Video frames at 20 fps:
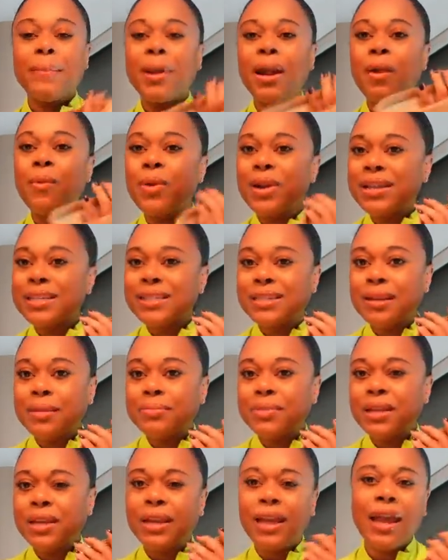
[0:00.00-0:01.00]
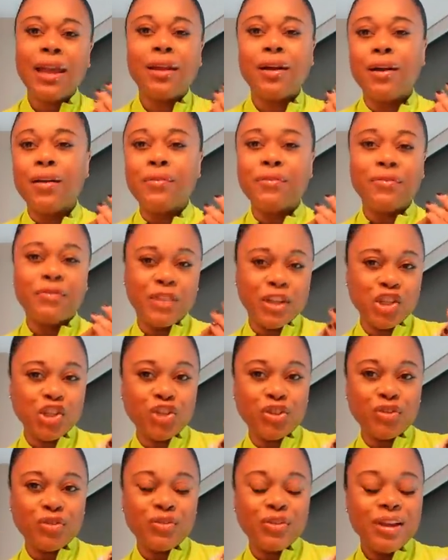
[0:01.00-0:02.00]
but I wanted something kind of
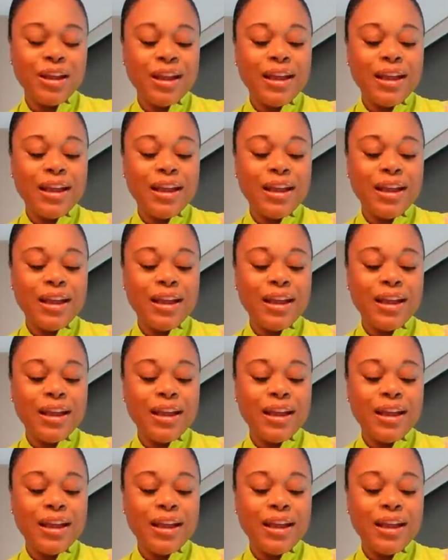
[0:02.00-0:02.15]
official.